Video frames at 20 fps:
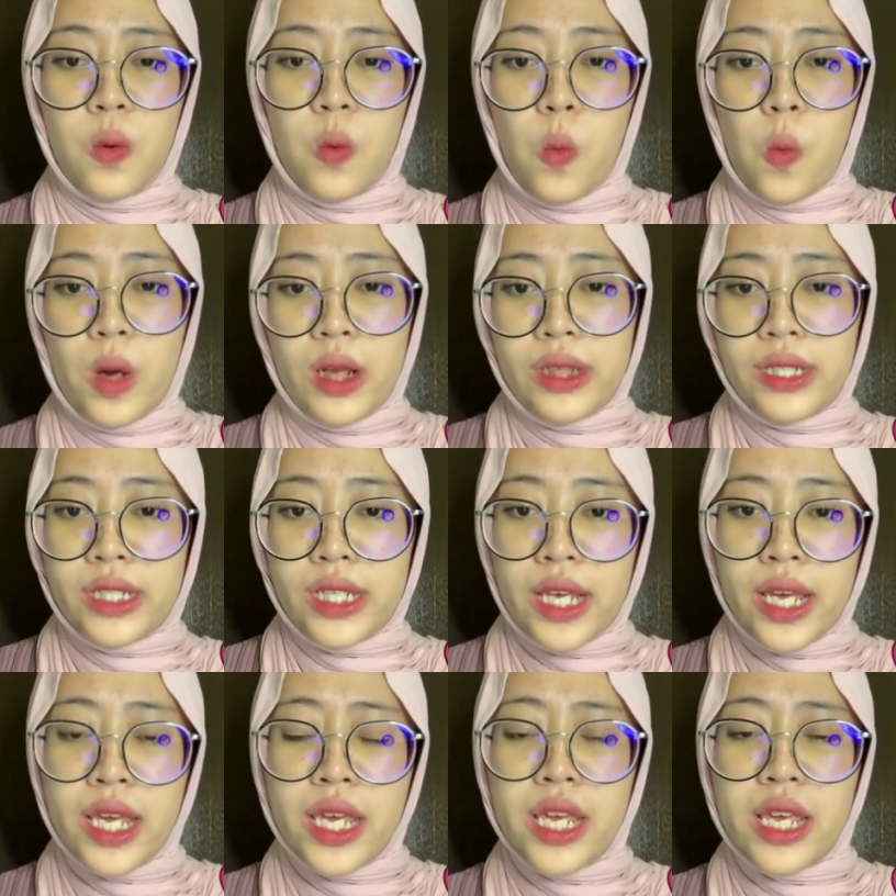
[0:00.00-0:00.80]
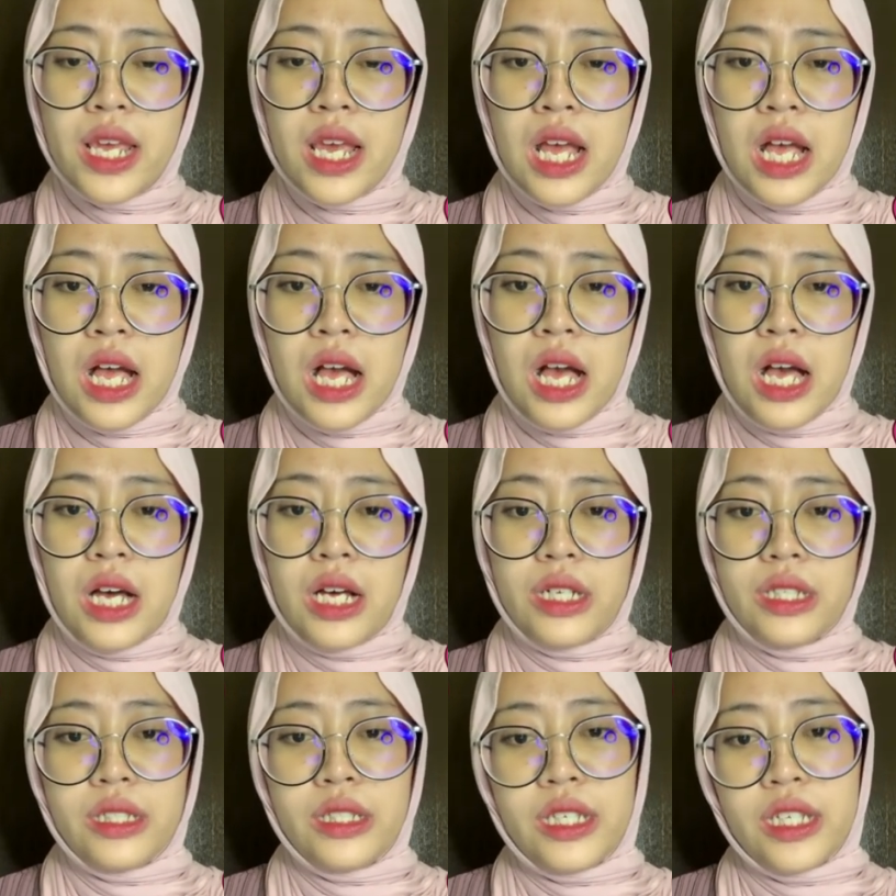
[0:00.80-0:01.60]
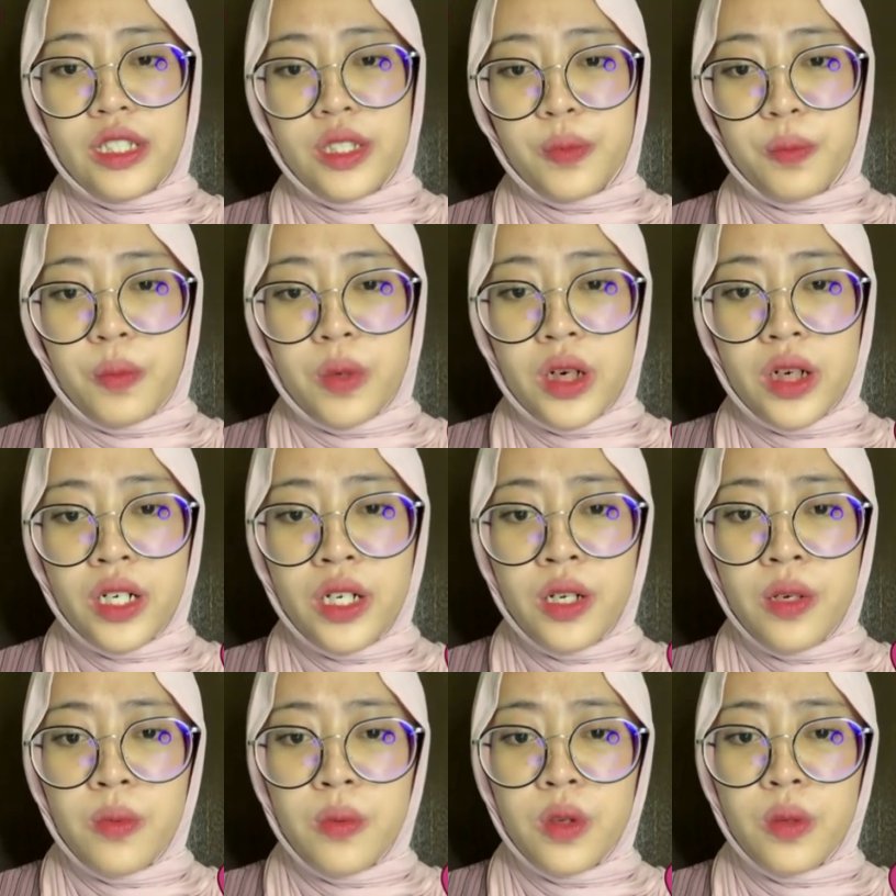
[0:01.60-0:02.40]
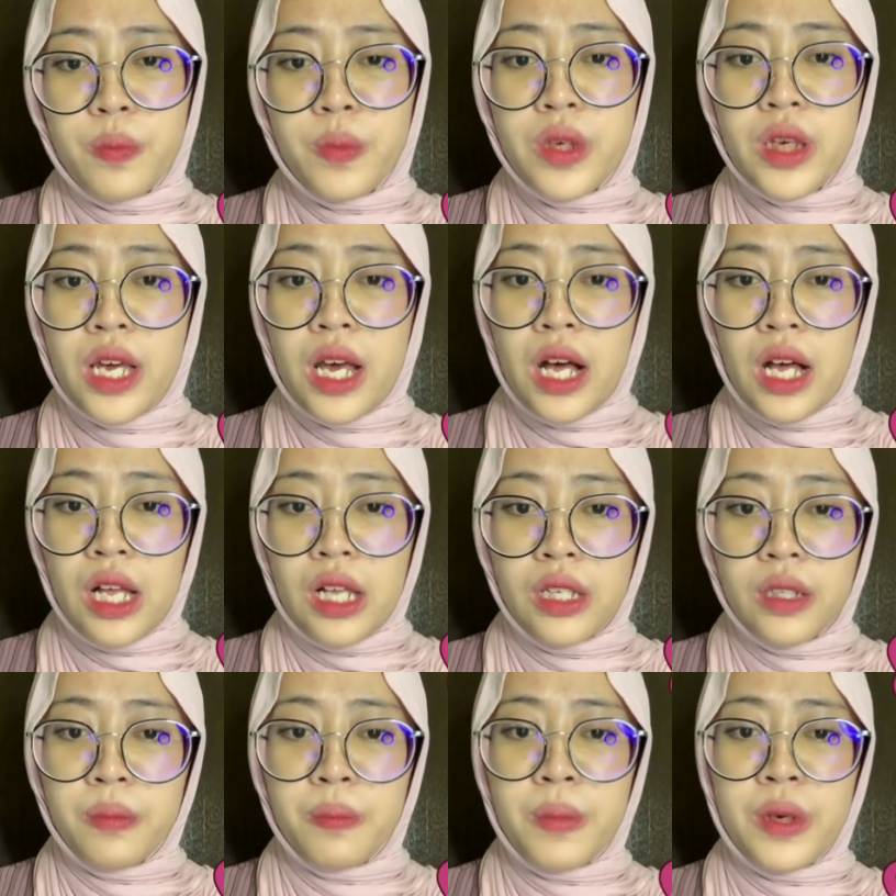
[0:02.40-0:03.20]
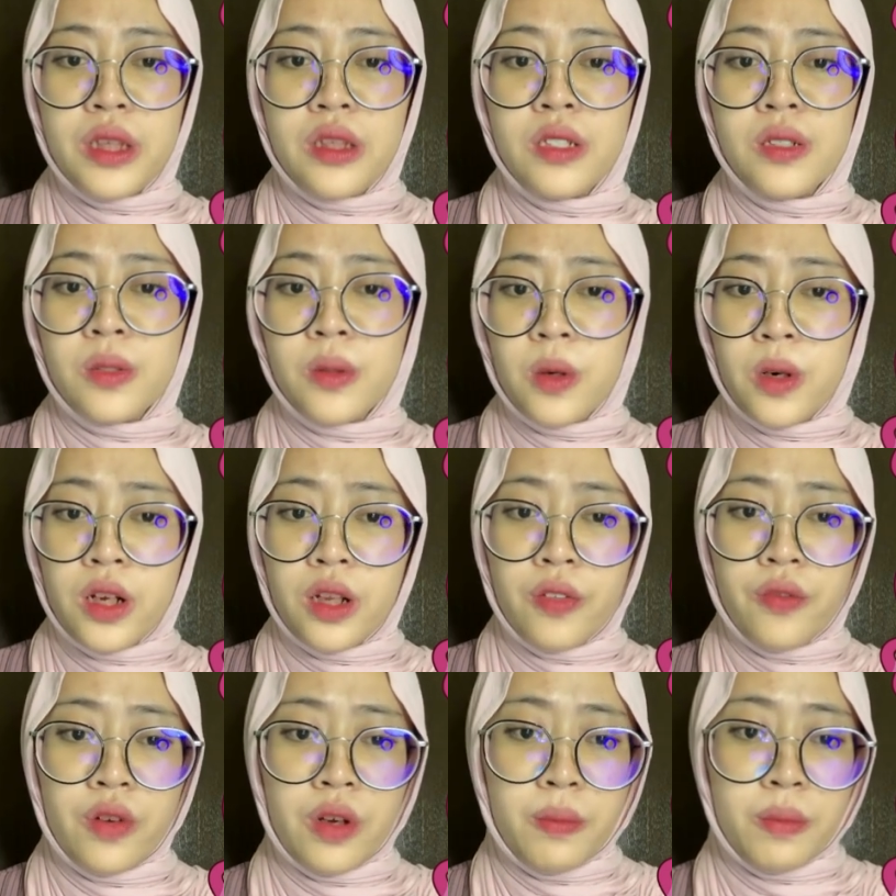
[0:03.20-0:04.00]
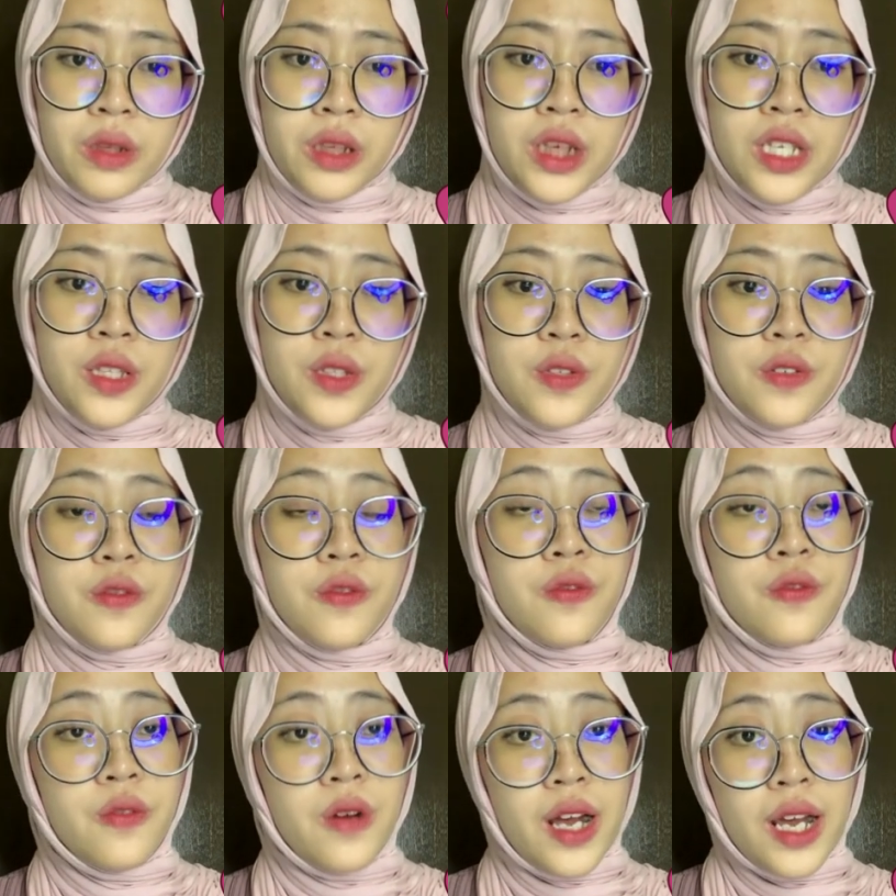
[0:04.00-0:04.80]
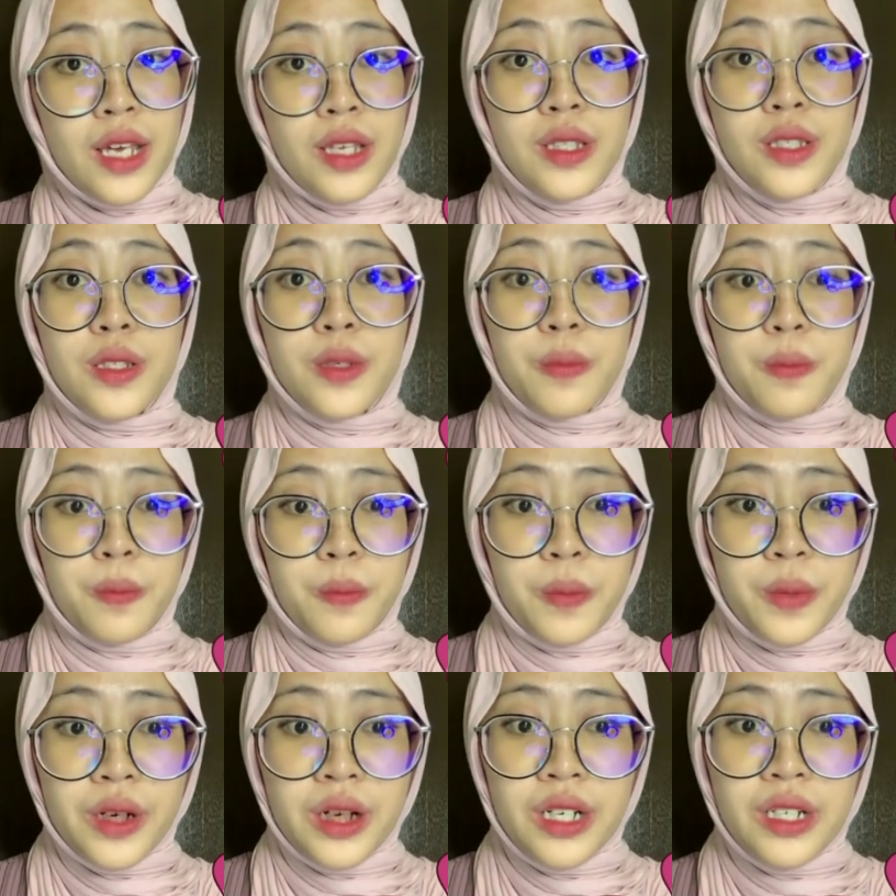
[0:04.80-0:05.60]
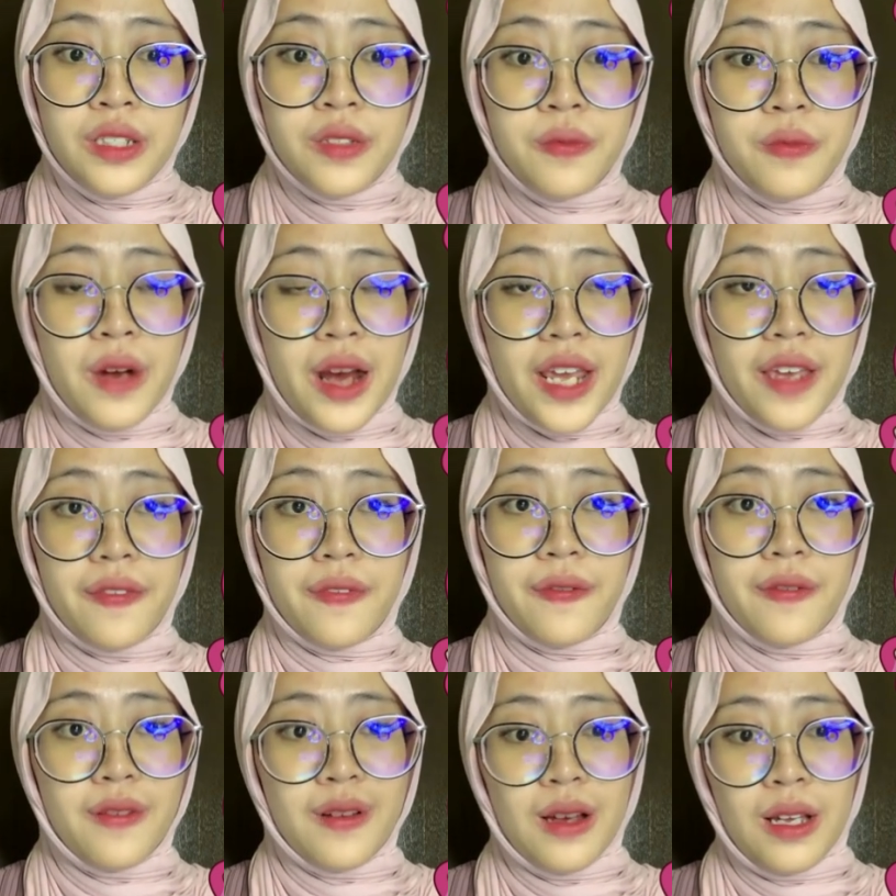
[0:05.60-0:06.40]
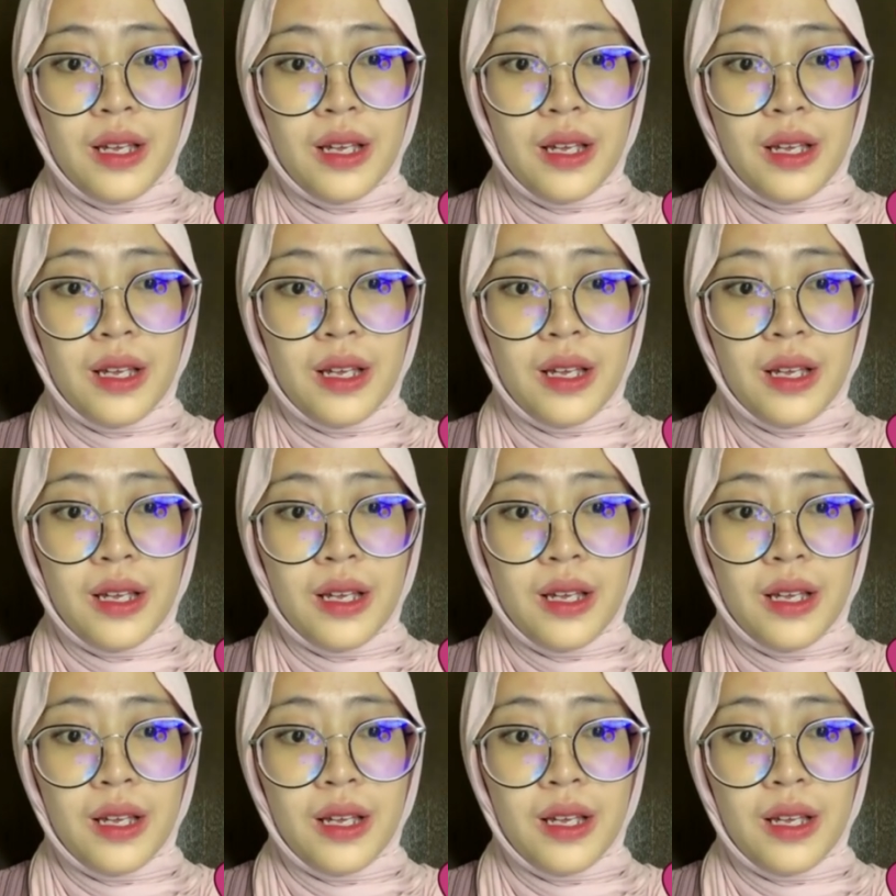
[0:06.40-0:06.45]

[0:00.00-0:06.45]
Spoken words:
One day, a dance party will be held by the royal family to find the prince's wife.